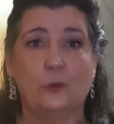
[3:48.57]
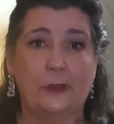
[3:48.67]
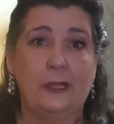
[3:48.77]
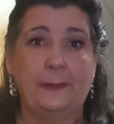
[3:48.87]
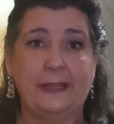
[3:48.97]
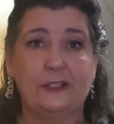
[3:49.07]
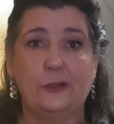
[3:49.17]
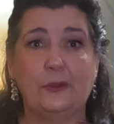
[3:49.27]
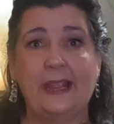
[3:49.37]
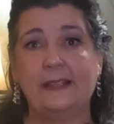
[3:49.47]
a really big
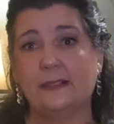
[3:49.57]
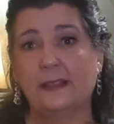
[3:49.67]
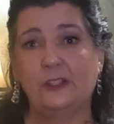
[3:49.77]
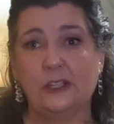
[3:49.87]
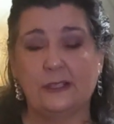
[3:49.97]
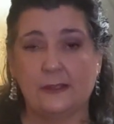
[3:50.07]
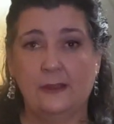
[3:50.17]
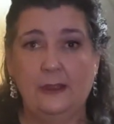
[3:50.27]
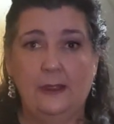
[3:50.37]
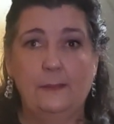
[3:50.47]
suitcase and just